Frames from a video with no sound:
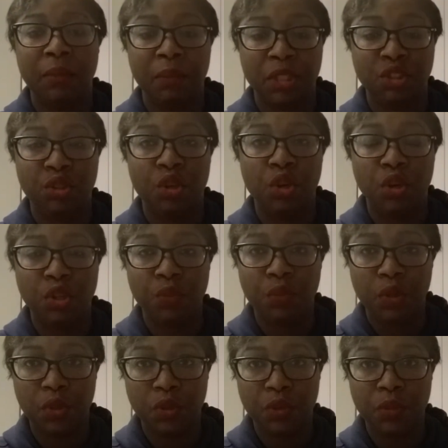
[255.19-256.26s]
But you go in the
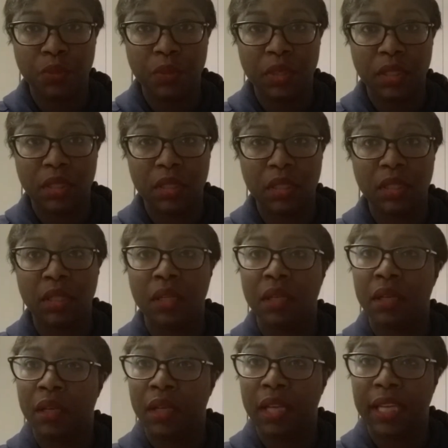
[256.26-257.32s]
room,
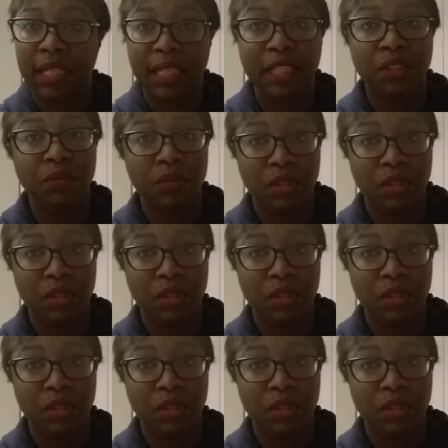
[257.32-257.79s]
and then,